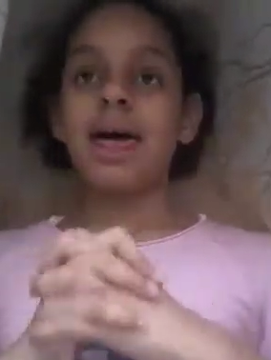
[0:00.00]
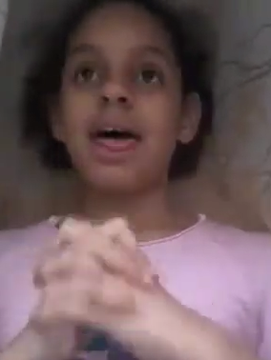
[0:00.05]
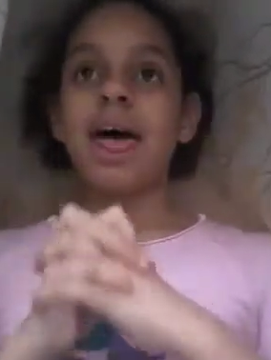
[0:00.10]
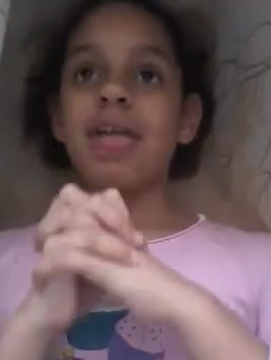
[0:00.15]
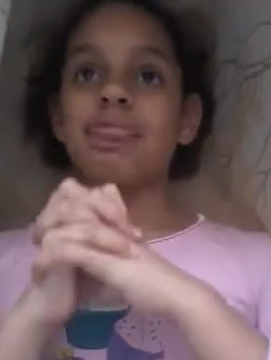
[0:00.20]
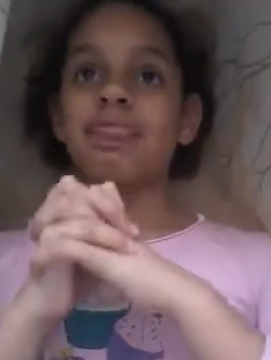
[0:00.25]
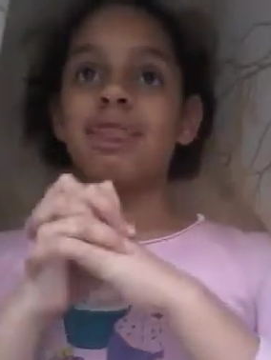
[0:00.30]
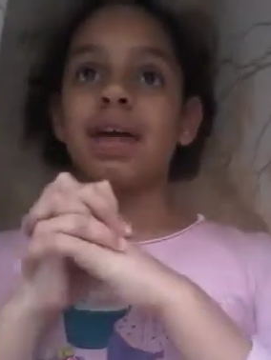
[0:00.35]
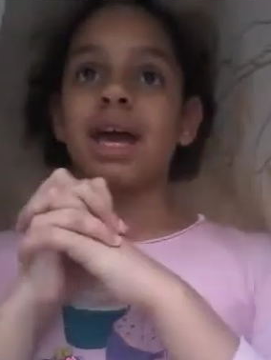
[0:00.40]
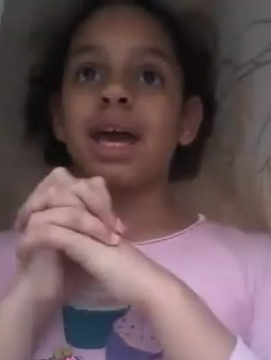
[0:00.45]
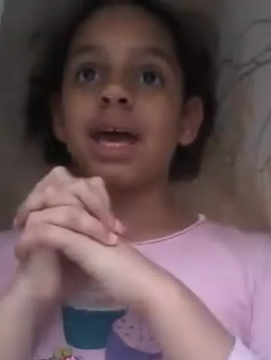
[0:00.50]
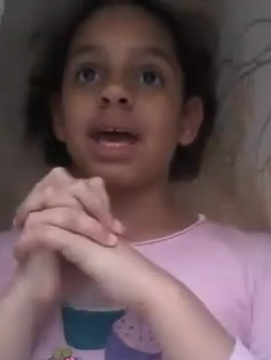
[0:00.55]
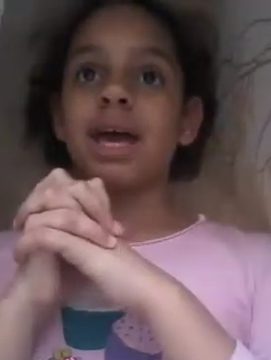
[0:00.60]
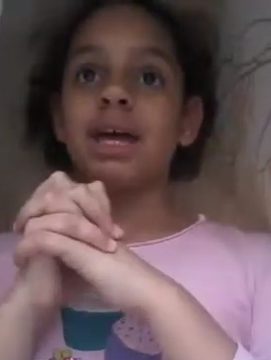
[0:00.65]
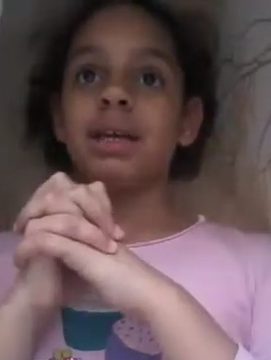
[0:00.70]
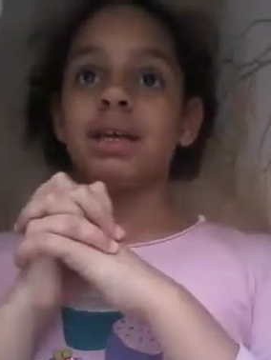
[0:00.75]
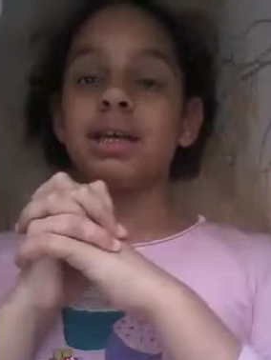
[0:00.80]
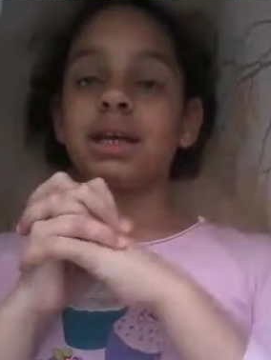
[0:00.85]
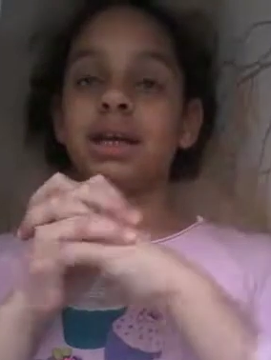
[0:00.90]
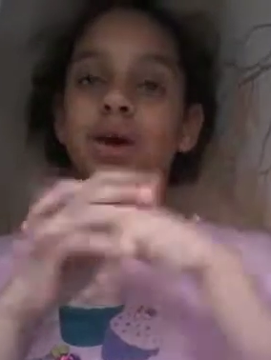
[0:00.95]
And
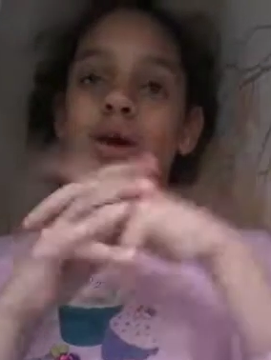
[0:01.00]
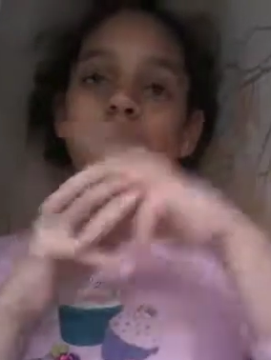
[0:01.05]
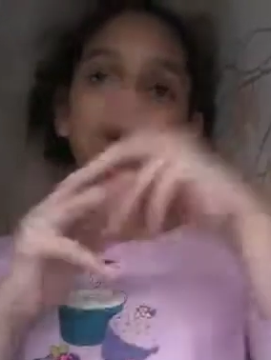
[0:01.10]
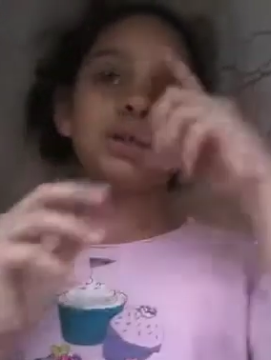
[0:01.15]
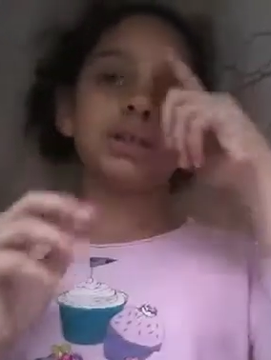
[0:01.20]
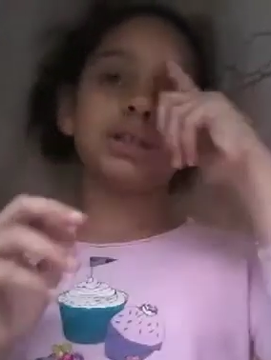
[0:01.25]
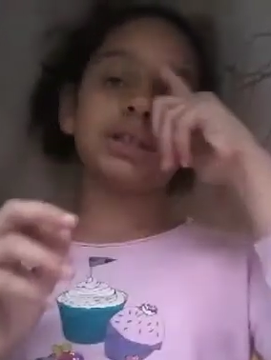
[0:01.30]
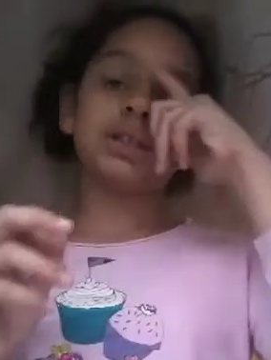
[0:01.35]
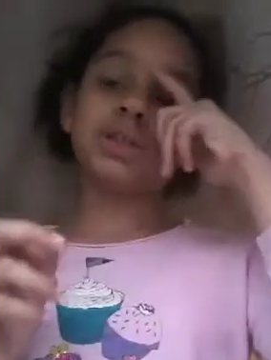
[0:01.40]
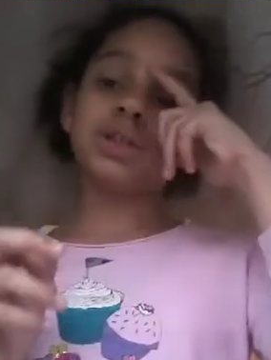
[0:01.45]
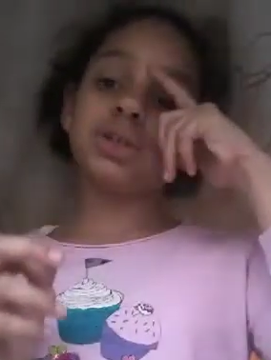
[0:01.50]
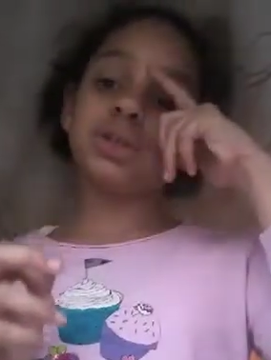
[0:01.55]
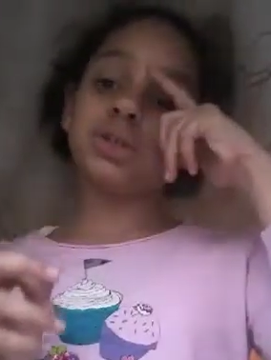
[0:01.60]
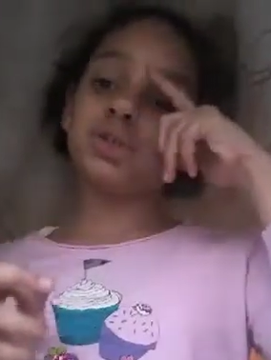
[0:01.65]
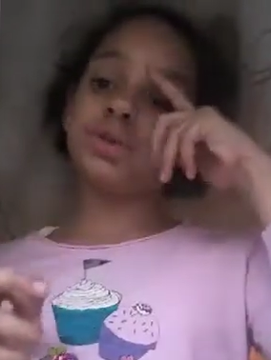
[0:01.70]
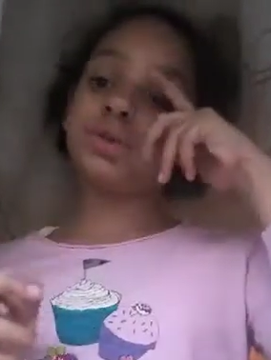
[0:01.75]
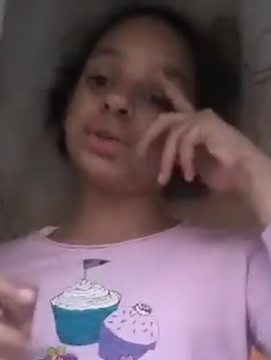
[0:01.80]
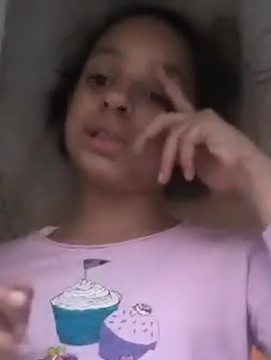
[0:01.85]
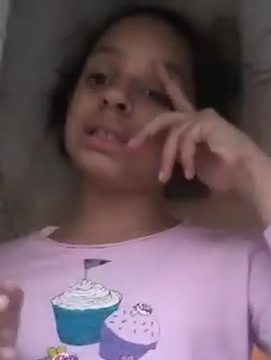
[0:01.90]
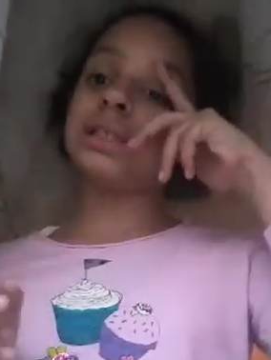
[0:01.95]
then it goes
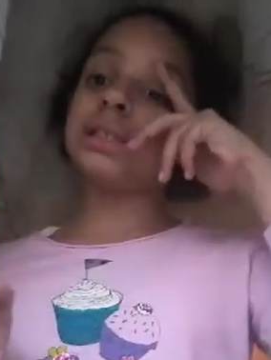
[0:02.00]
to,